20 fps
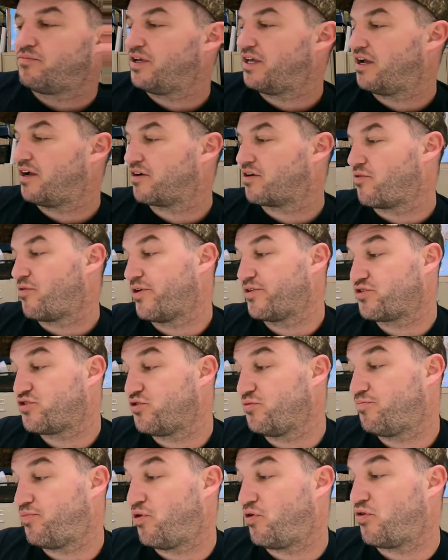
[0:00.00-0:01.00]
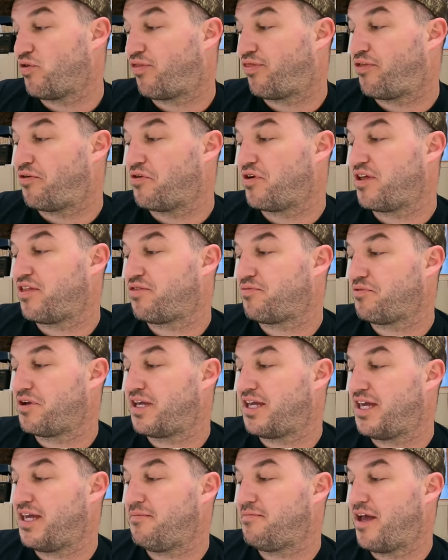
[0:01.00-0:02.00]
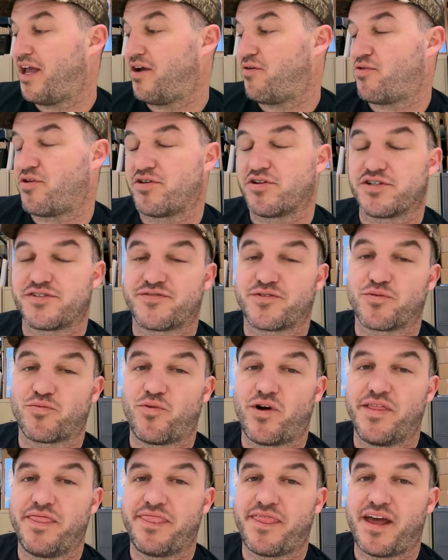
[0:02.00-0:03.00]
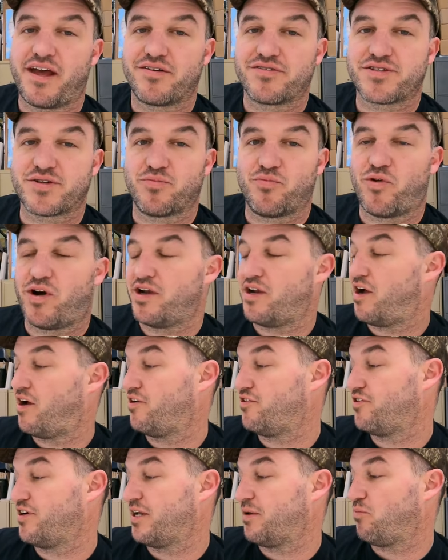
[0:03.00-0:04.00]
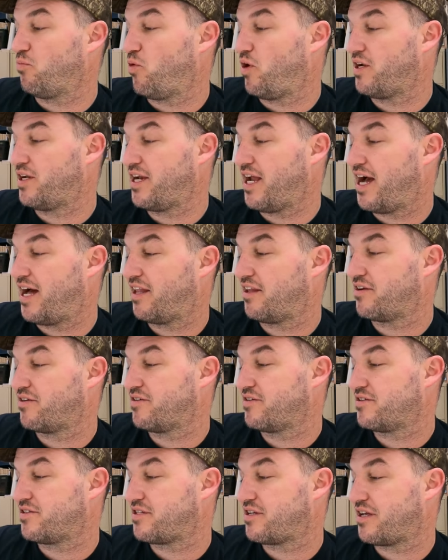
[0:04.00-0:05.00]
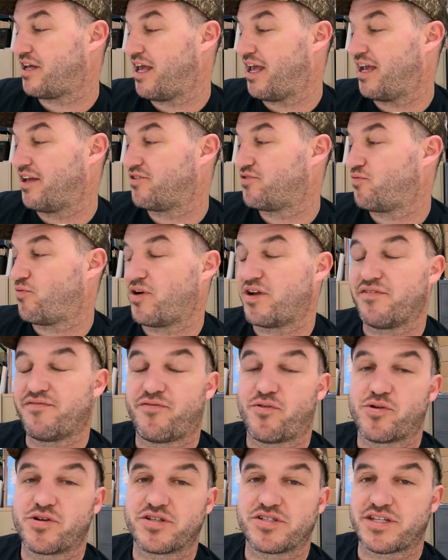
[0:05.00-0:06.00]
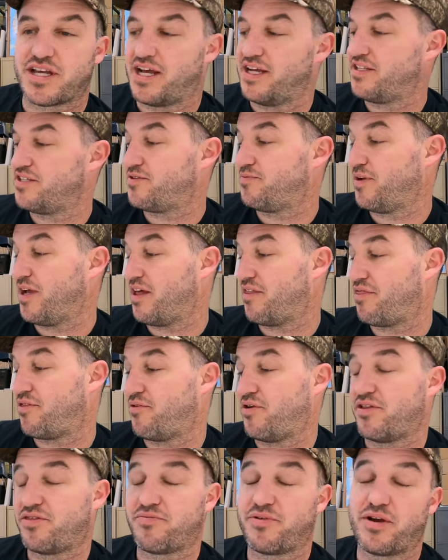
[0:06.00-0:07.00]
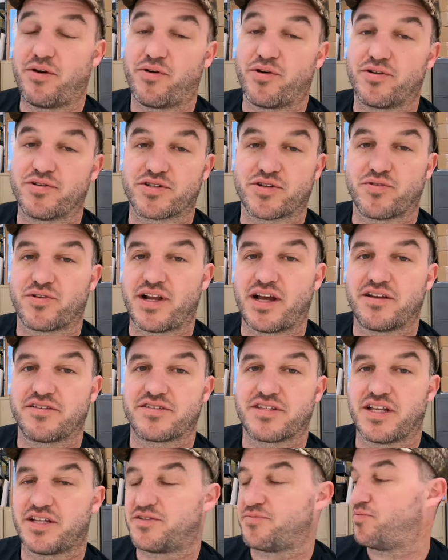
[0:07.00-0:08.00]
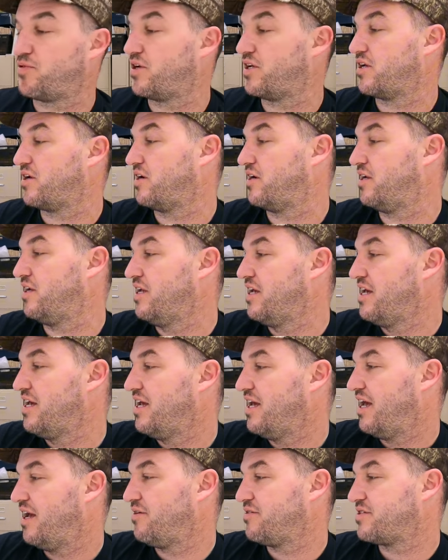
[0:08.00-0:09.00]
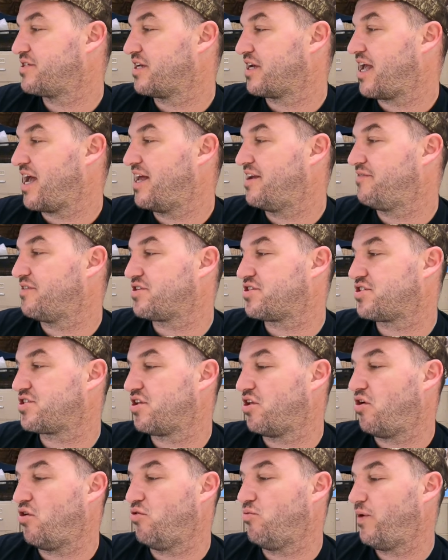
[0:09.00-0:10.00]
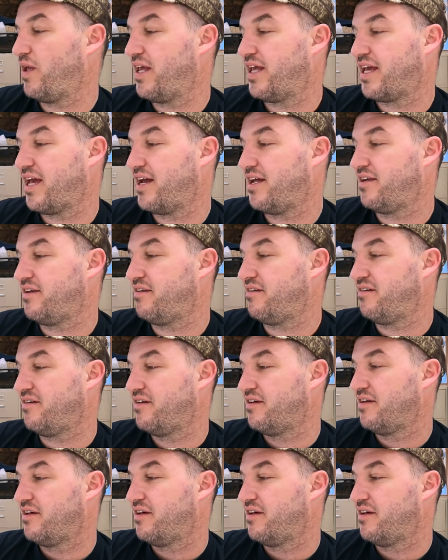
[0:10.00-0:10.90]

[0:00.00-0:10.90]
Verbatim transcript: We are going to pull 33 eBay orders for $1,101.24. We got 33 orders going out, so that's pretty good. It was a kind of a slow weekend,